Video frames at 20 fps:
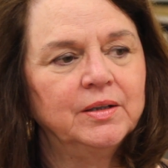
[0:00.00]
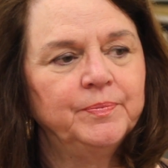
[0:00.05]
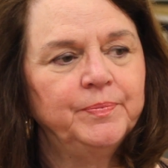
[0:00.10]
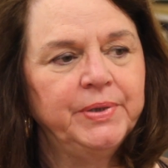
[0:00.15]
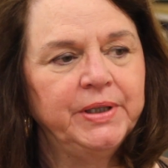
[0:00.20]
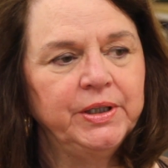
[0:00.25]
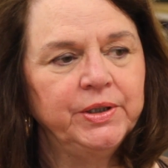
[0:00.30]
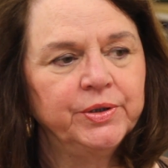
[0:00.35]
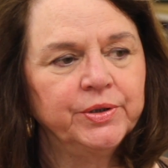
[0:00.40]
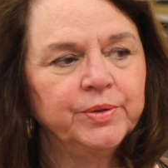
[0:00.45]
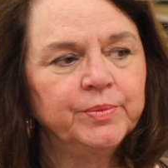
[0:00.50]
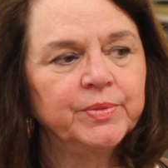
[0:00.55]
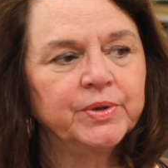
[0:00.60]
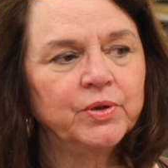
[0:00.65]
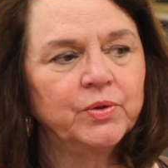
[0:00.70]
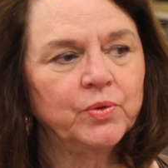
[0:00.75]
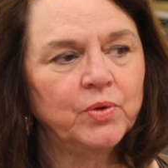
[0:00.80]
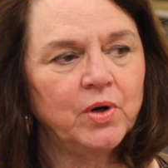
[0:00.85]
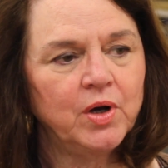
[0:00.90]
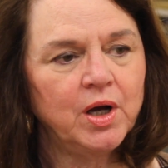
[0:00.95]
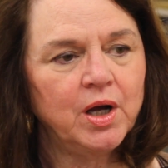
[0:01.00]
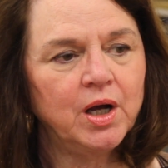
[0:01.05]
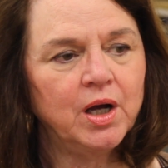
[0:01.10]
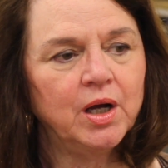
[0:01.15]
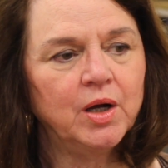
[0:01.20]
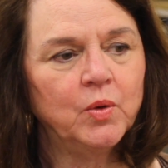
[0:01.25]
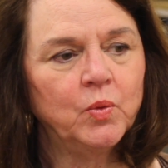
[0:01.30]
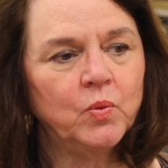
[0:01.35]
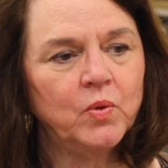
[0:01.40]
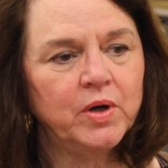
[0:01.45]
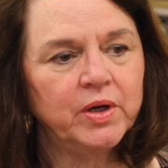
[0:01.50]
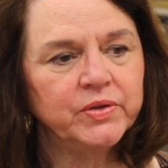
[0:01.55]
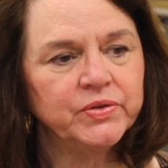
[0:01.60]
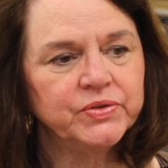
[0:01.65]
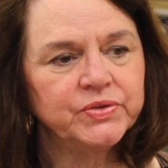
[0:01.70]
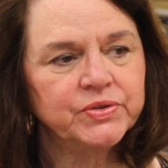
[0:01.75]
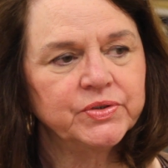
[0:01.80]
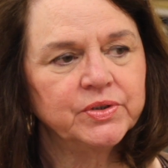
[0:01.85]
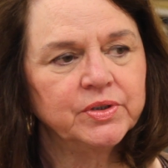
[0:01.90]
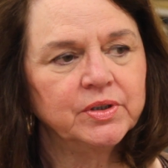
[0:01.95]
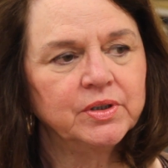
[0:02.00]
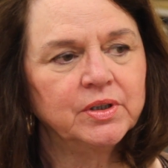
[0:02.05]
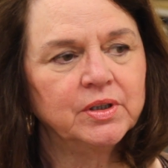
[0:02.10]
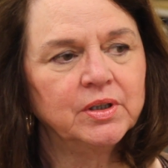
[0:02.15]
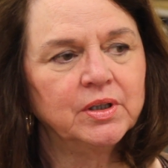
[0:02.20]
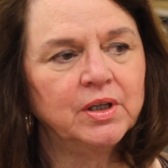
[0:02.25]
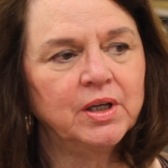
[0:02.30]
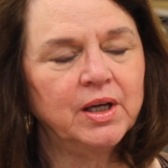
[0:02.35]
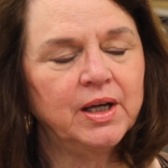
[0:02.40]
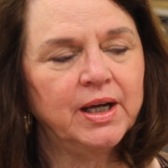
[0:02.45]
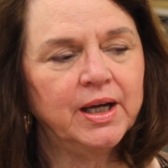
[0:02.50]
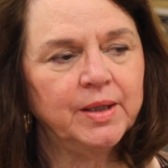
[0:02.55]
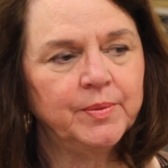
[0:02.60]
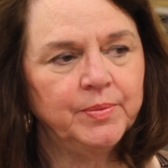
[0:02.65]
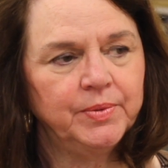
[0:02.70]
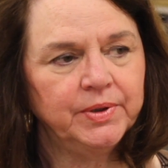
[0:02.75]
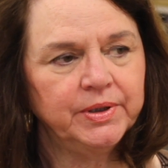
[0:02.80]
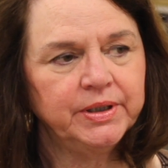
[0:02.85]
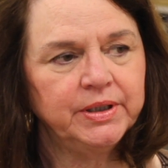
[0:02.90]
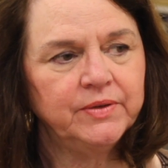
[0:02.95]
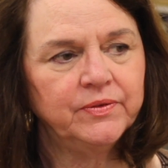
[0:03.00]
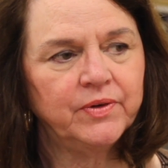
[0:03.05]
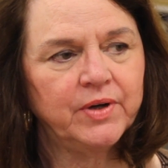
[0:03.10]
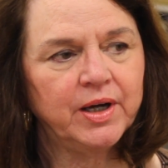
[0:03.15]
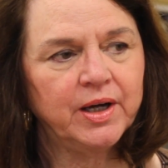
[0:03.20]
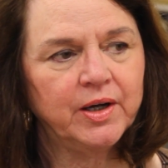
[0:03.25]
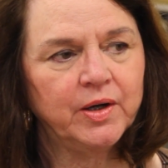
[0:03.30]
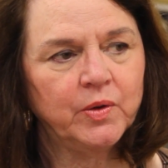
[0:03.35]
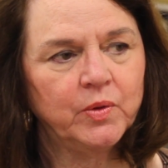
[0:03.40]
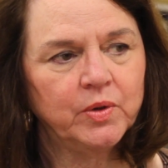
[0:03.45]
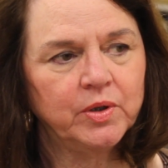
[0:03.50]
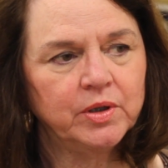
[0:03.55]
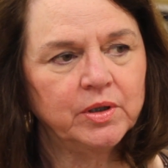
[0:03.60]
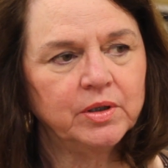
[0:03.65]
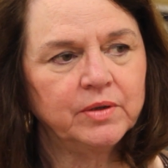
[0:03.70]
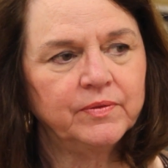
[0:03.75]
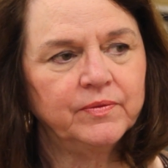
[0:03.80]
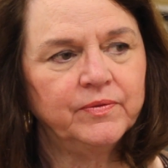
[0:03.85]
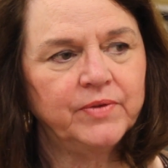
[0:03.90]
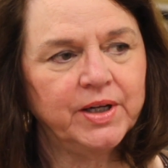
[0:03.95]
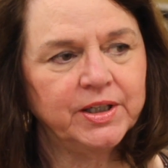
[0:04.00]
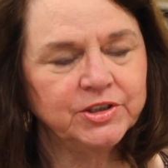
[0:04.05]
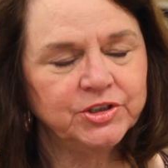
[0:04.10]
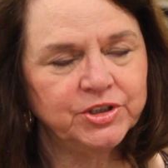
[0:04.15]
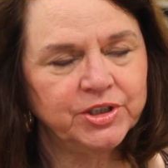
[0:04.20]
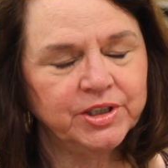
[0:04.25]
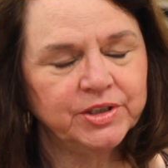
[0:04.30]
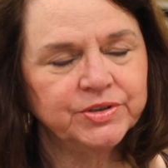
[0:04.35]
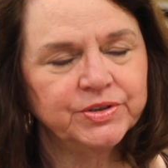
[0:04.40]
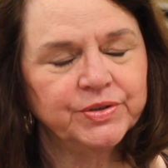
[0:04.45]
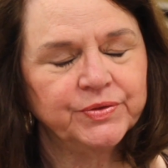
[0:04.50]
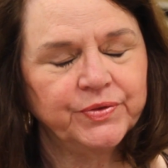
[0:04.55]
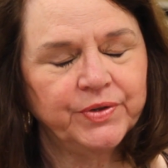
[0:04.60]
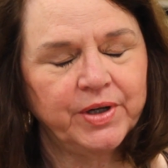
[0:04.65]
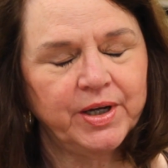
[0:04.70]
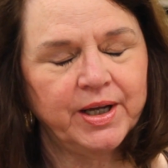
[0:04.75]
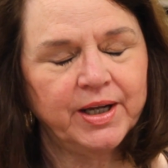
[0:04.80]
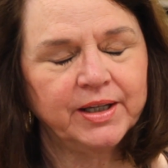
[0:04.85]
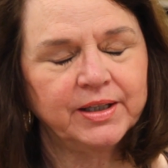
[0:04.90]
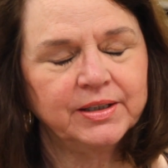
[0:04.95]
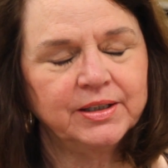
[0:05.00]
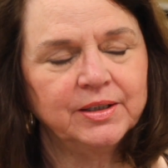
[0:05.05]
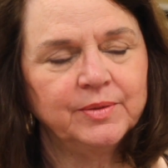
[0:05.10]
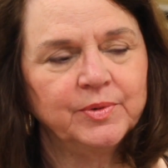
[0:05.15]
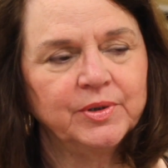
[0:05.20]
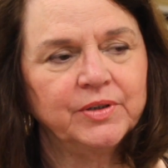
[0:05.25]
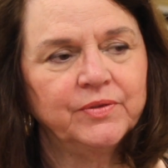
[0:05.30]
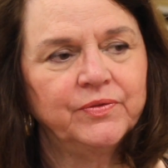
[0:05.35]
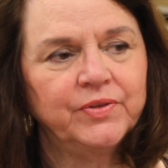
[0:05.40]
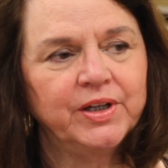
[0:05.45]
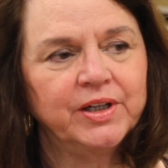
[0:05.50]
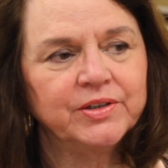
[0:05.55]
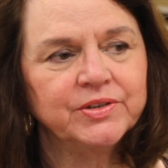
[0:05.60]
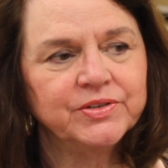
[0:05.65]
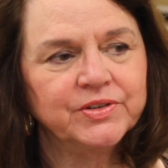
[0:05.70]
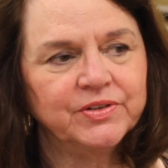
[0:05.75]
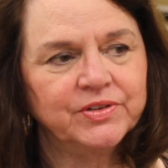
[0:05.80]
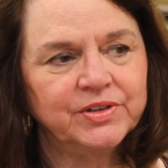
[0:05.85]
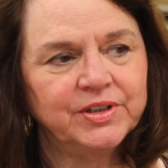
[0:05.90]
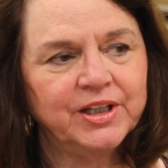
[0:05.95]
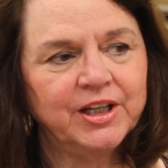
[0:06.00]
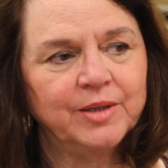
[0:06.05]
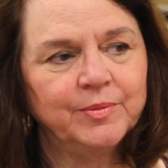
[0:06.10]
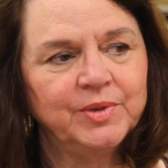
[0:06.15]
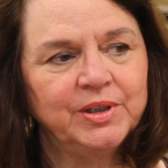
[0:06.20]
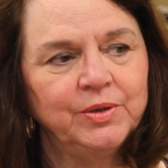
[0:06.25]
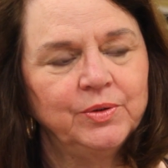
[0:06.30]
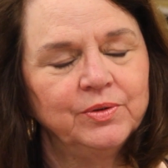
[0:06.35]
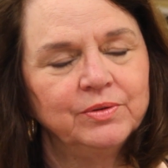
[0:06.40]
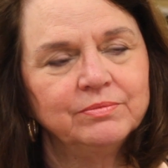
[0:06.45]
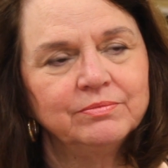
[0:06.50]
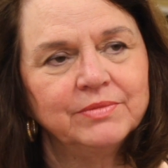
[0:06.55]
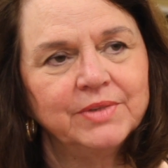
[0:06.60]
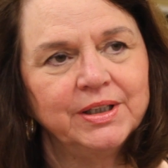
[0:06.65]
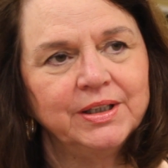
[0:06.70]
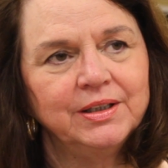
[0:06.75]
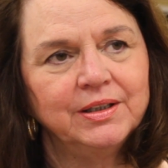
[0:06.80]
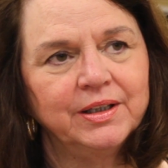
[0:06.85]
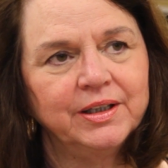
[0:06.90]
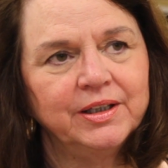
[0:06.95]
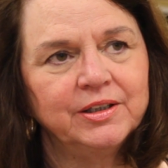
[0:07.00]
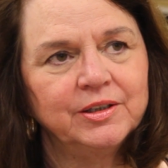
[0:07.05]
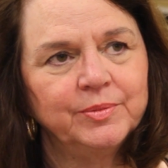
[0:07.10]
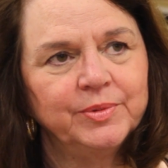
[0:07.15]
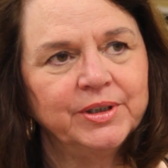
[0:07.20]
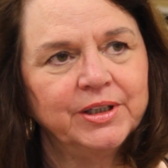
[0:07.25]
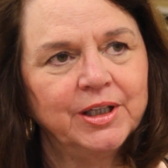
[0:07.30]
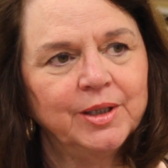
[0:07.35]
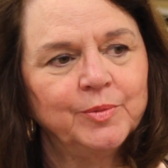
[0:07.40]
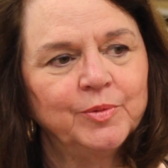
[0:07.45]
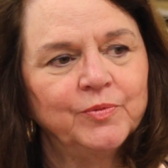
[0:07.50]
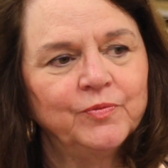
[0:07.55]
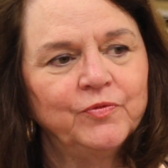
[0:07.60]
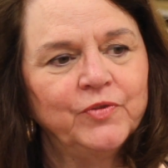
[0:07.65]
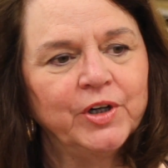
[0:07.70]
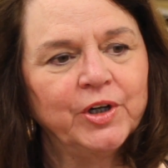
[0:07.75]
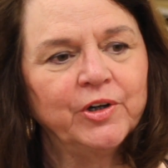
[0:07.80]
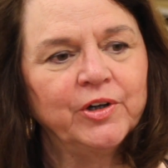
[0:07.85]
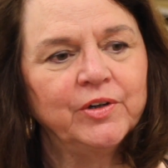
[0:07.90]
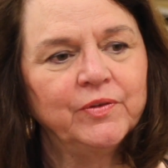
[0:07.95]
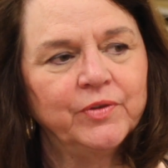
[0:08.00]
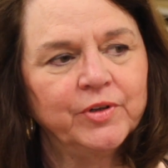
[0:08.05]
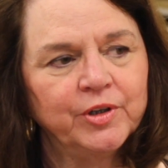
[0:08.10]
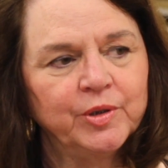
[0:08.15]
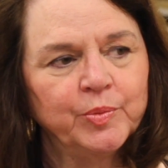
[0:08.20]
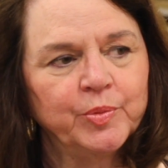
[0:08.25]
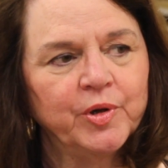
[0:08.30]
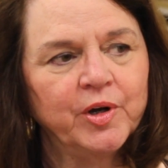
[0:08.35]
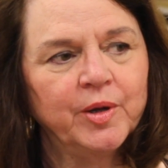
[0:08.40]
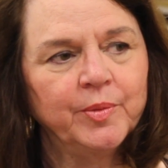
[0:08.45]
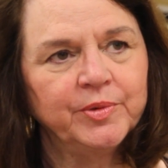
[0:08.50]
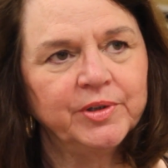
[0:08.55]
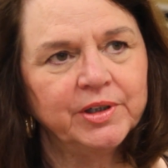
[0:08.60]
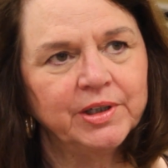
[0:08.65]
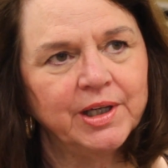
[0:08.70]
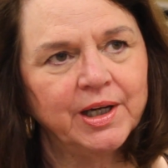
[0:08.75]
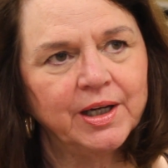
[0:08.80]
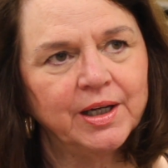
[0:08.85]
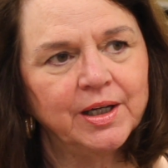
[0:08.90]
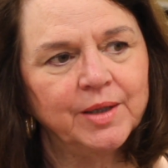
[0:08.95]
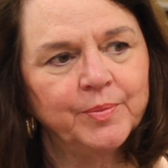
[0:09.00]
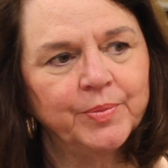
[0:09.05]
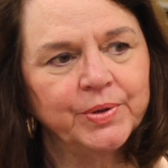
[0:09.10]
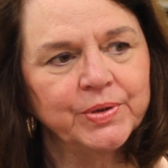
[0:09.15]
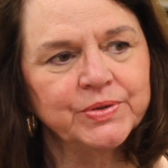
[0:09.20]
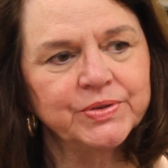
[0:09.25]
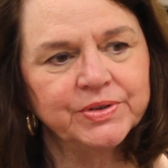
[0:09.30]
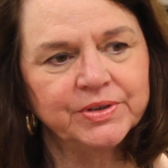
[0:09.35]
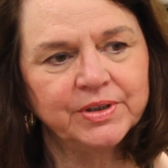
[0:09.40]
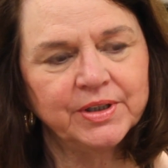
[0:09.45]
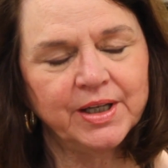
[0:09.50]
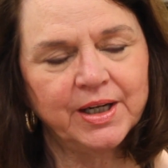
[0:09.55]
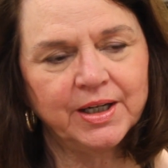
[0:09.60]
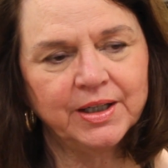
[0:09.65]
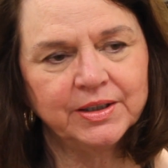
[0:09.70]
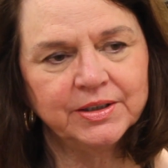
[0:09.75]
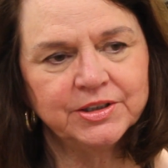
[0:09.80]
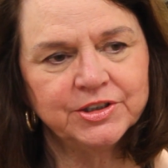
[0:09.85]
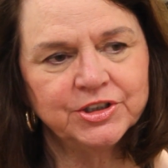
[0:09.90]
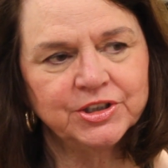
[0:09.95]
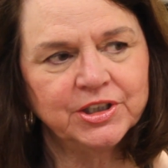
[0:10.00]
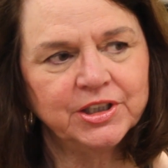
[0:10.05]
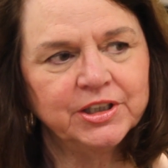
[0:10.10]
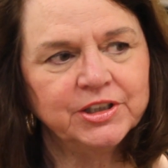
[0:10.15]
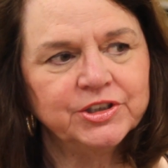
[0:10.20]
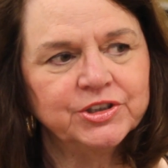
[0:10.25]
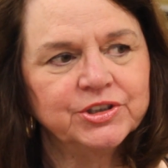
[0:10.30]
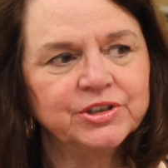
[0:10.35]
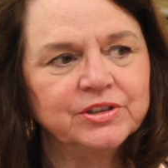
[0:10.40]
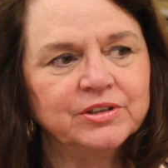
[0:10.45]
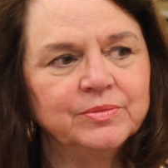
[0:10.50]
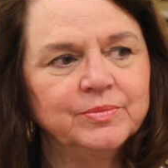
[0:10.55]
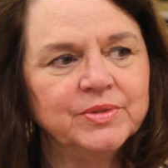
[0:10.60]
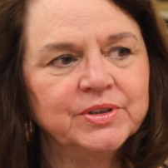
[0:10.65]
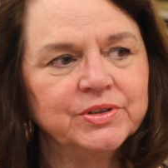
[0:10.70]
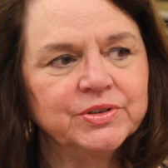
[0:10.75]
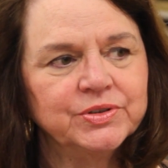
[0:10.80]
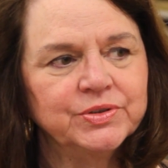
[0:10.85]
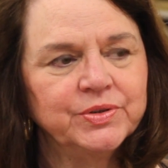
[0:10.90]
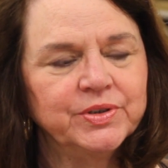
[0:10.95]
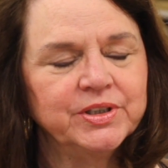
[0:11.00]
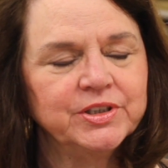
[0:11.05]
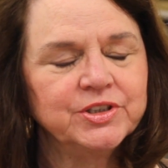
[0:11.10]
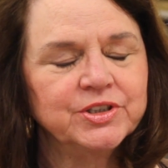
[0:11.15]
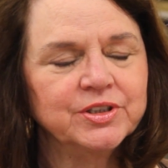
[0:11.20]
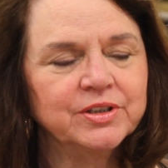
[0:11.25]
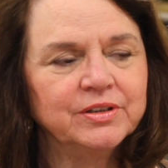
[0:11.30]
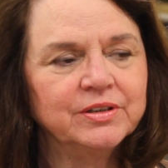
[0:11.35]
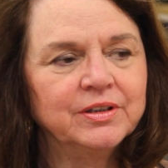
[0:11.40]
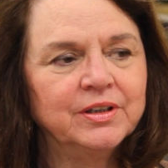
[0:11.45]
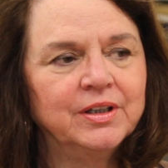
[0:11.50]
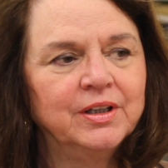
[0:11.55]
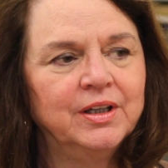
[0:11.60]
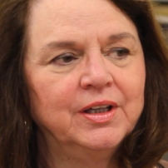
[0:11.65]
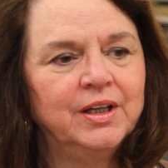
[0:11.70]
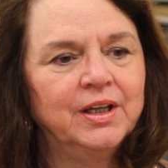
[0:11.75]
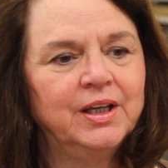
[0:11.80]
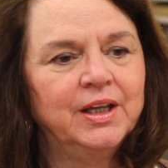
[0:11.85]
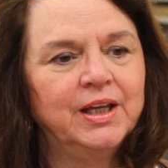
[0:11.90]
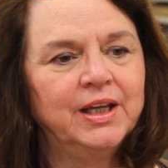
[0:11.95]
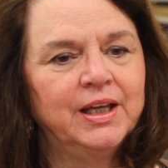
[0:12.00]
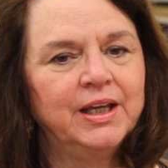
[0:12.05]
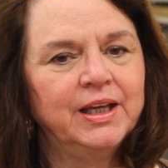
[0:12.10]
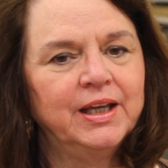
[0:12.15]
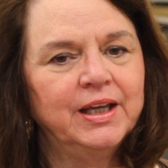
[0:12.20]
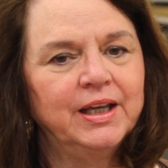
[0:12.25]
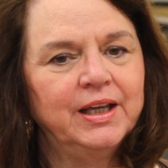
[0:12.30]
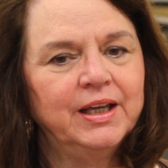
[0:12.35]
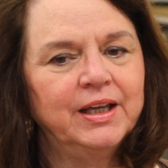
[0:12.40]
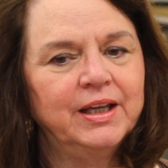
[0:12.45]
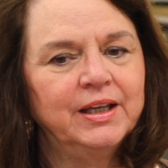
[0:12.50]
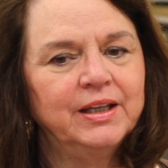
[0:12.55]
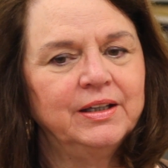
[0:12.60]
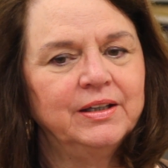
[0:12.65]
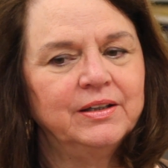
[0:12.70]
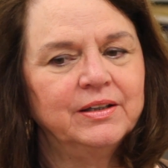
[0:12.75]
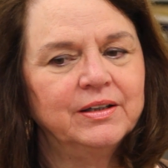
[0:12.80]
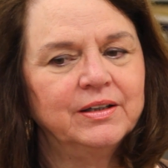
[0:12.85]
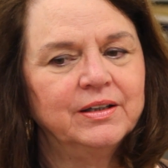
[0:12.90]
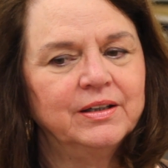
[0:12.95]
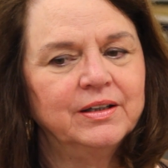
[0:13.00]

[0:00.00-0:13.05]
Peter McGraw was, I believe, our Vice Chancellor for Academic Affairs at the time. He later became a very, very prominent person in higher education administration. And